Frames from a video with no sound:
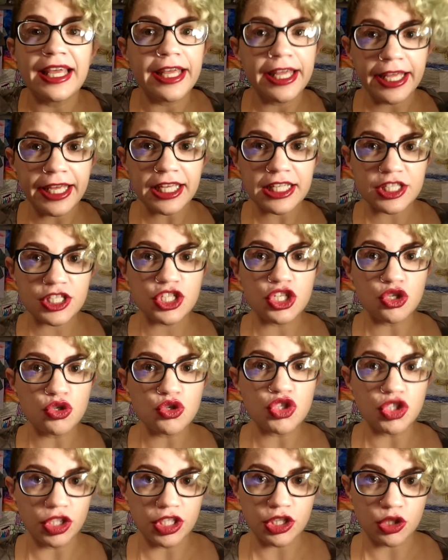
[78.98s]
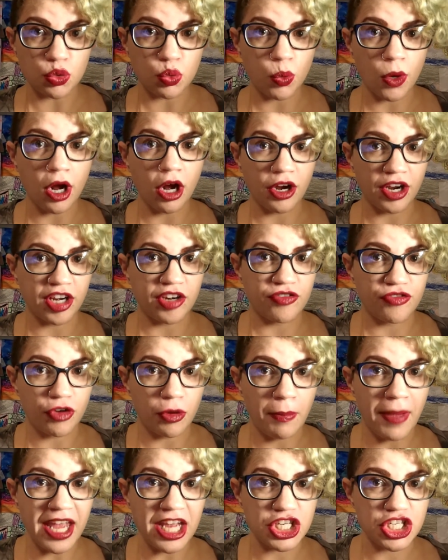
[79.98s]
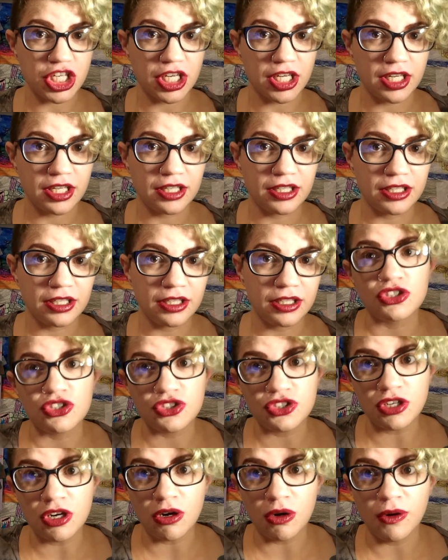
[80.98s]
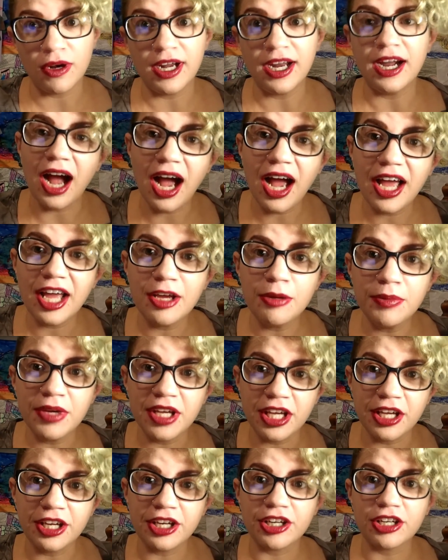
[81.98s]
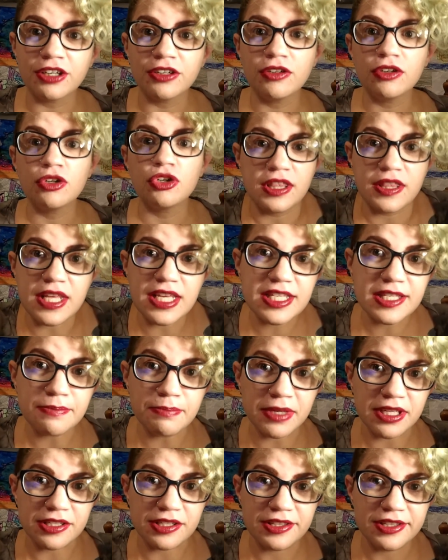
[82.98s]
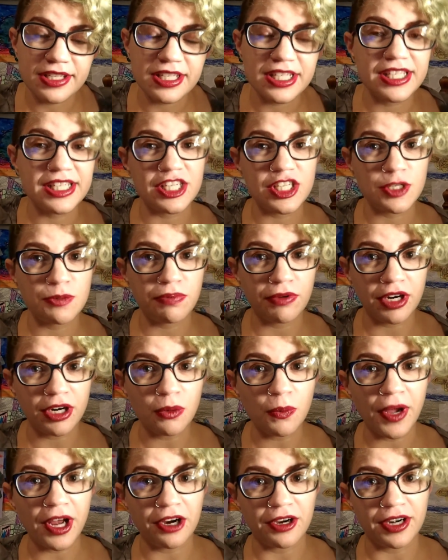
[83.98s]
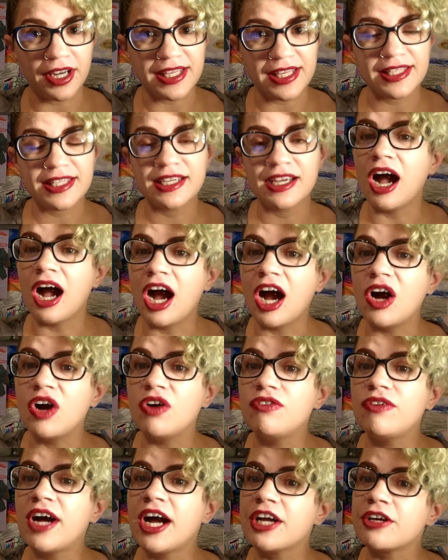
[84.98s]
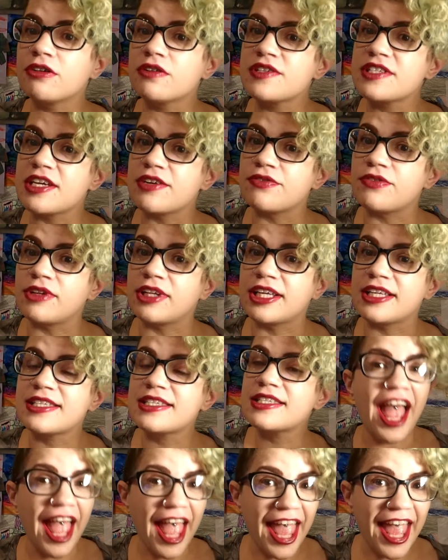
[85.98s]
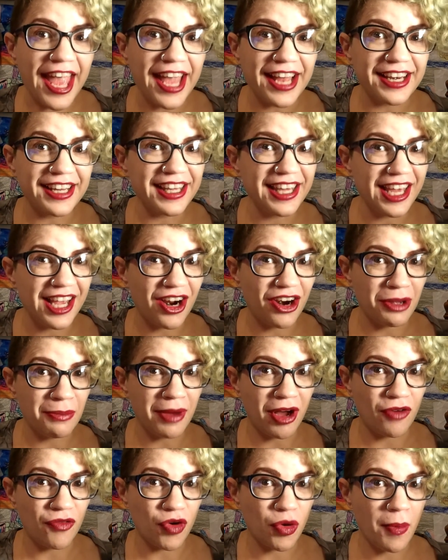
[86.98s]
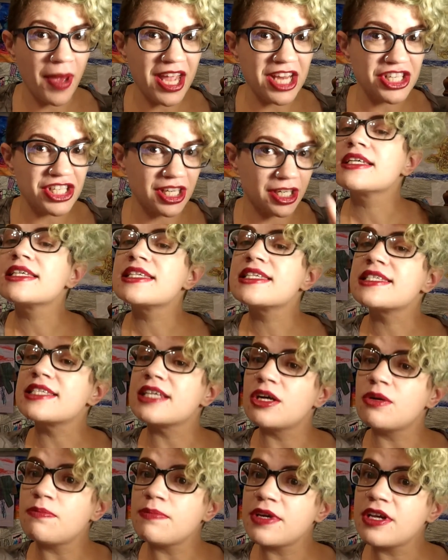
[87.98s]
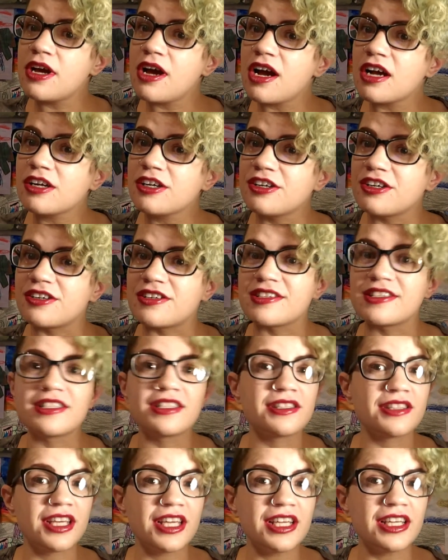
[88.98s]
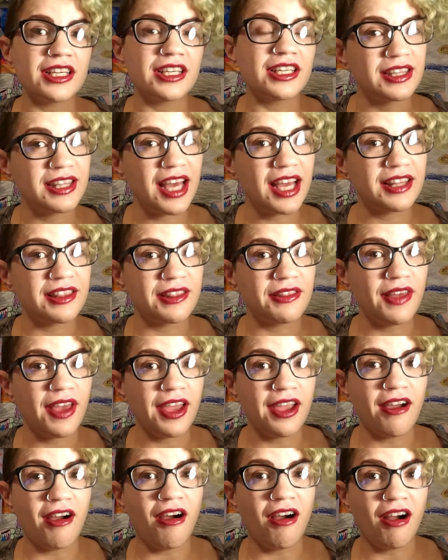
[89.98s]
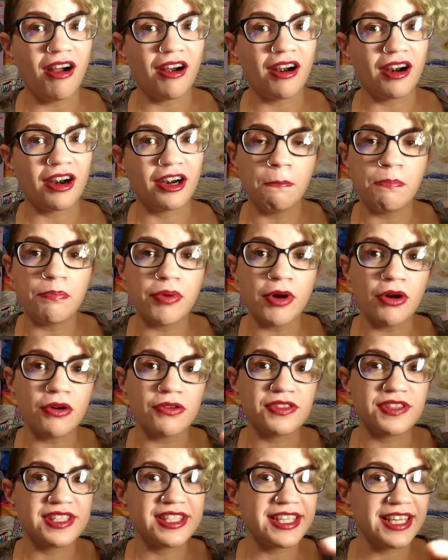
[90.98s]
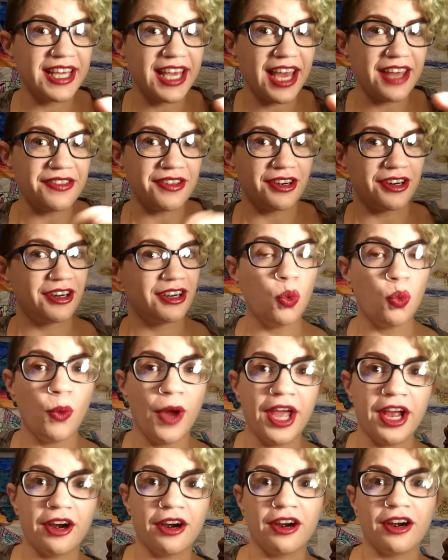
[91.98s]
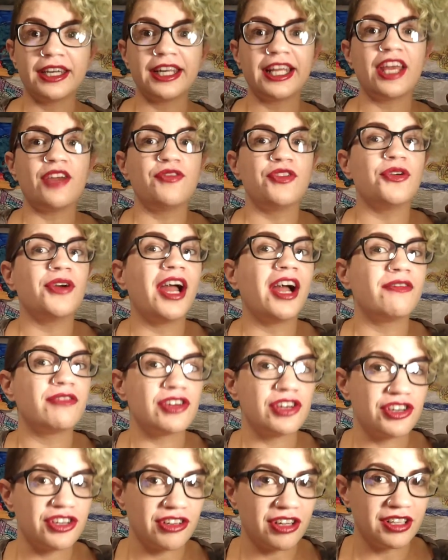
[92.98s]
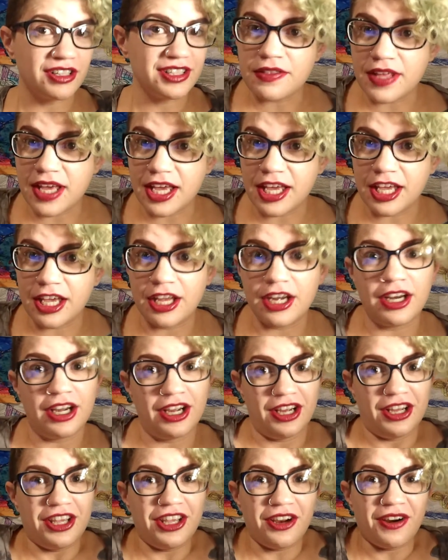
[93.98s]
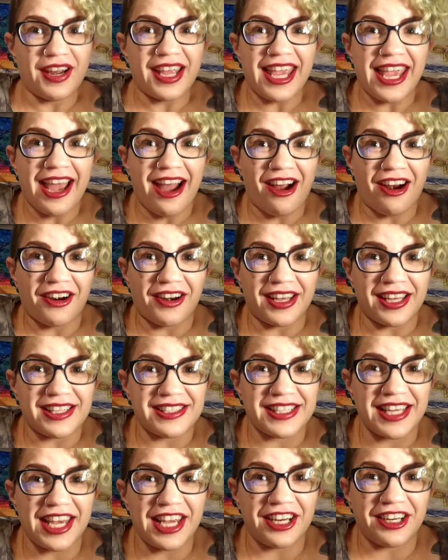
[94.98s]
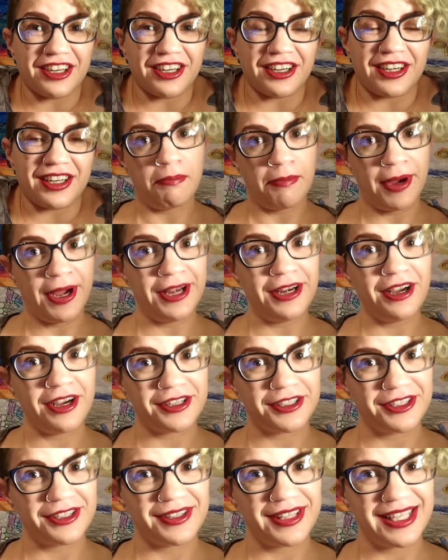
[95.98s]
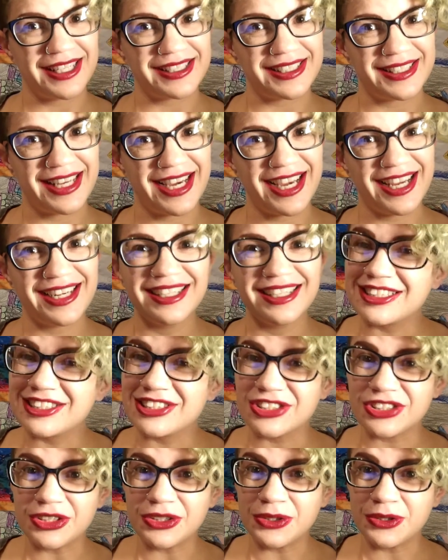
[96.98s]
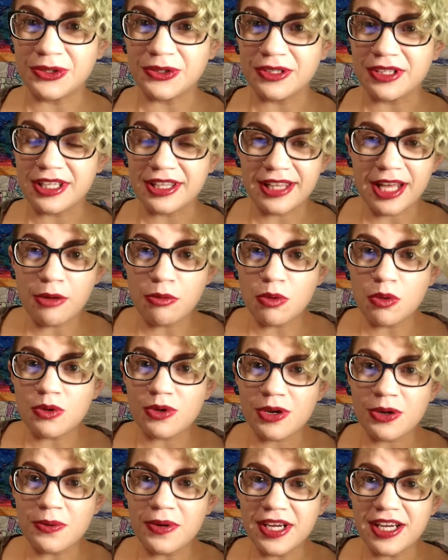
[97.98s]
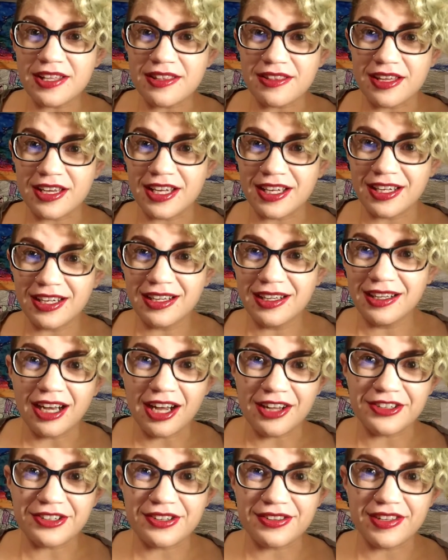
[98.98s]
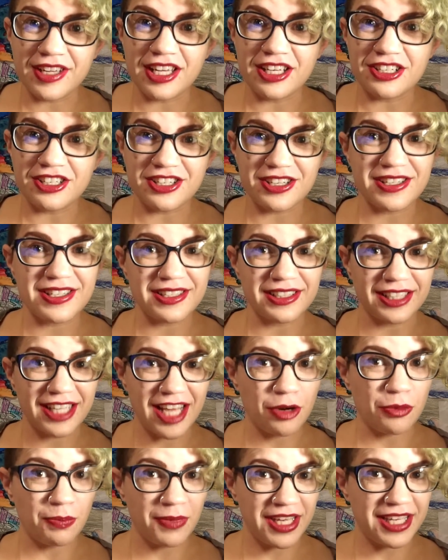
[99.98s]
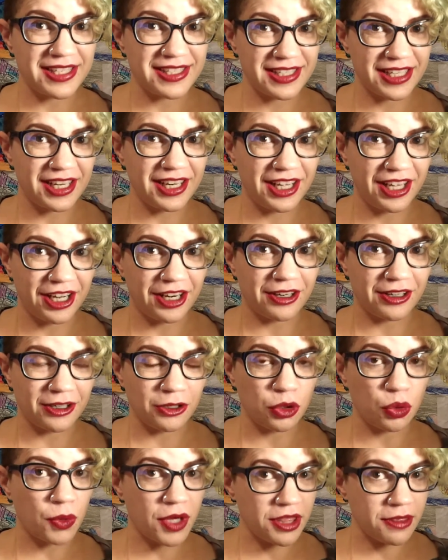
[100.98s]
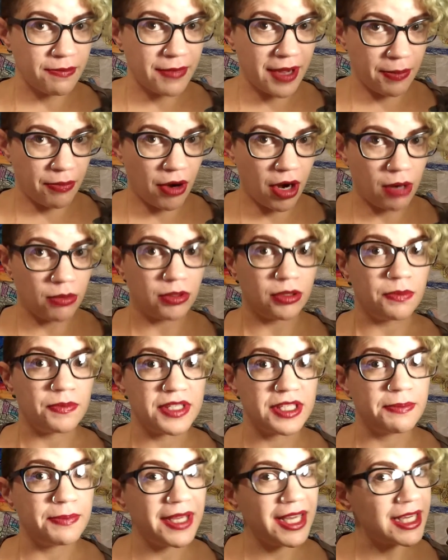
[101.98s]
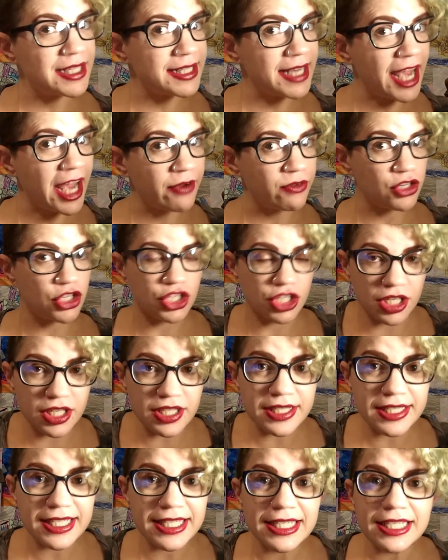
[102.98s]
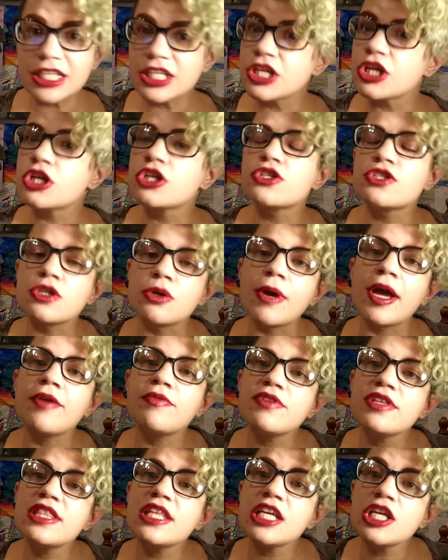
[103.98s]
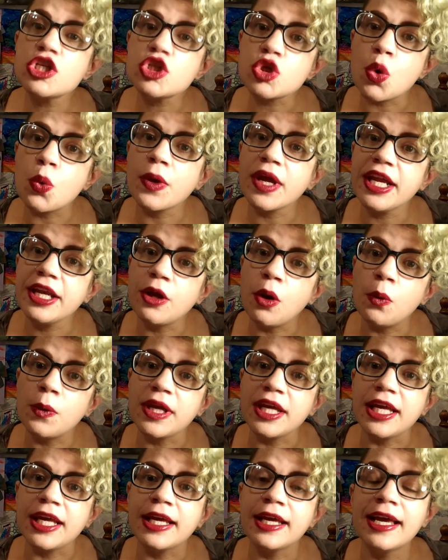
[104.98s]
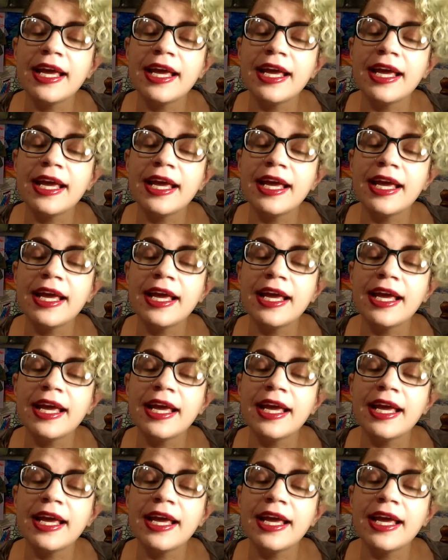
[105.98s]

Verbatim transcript: it's usually the wrong information. So I am here this month to spread awareness of hydrocephalus and Chiari malformation. Some doctors think that they are both together, where if you have a shunt, then your Chiari is cured. My doctor thinks that. So they won't do anything other than just let me sit here with my problems because I have a shunt. So everything is okie dokie